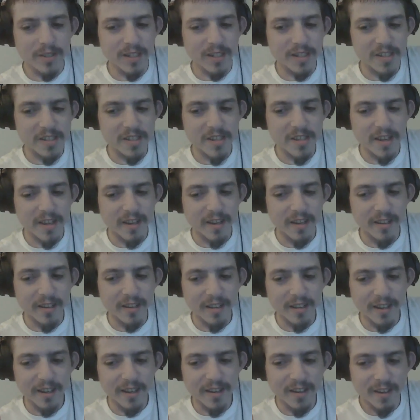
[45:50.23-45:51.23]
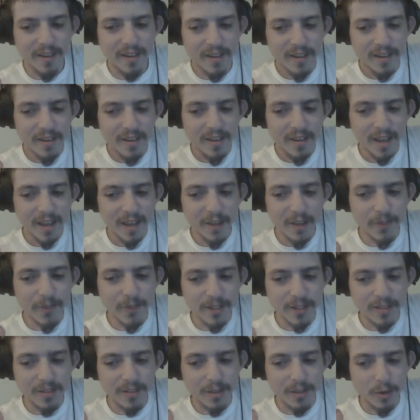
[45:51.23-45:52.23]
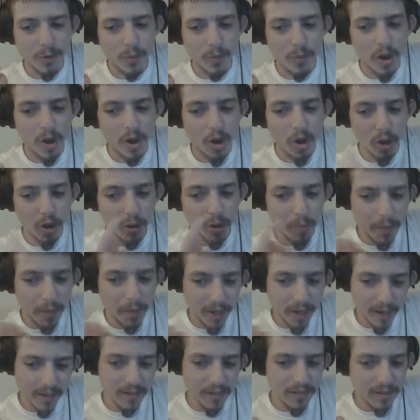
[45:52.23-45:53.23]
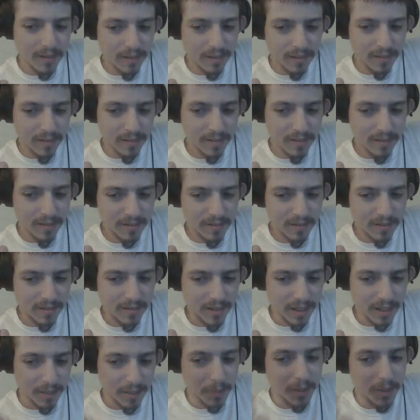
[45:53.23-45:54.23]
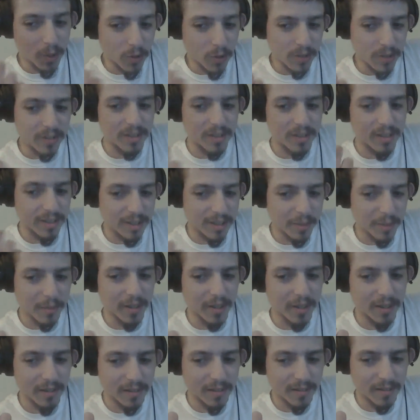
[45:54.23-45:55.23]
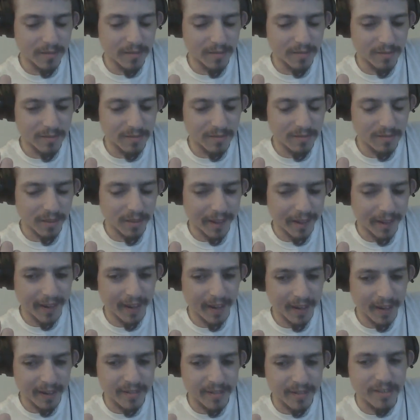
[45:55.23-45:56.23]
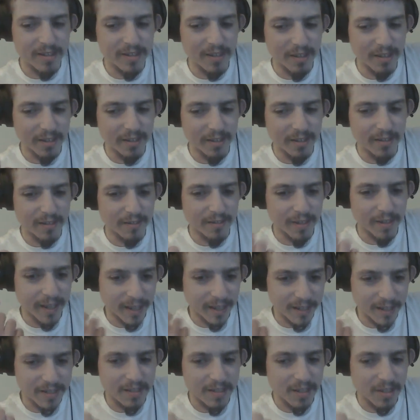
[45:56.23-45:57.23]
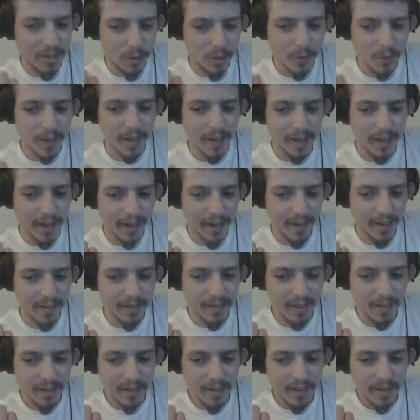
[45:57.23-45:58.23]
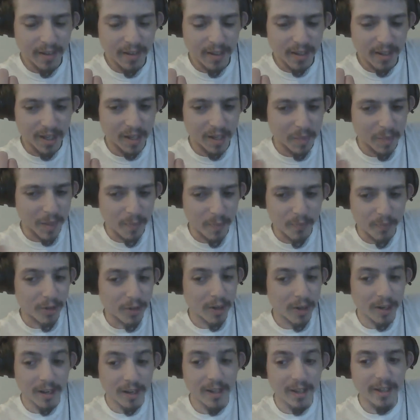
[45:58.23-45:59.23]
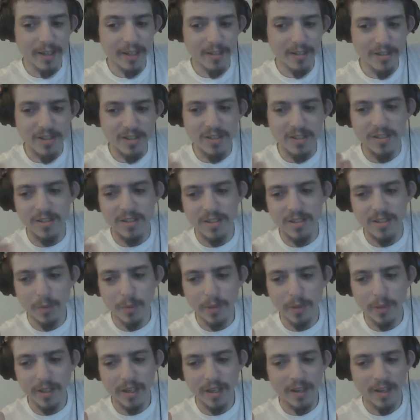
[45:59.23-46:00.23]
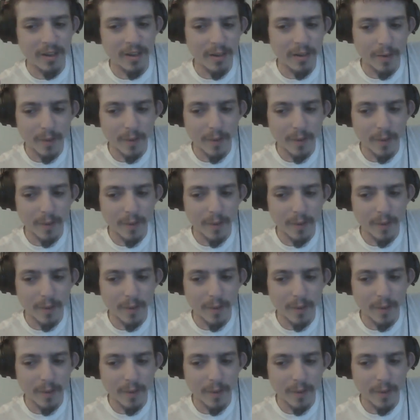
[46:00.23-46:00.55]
to say, like, if it's through all the brands, it'd be cool to see some of the, like, NXT UK guys come up for a night just to see what they can do.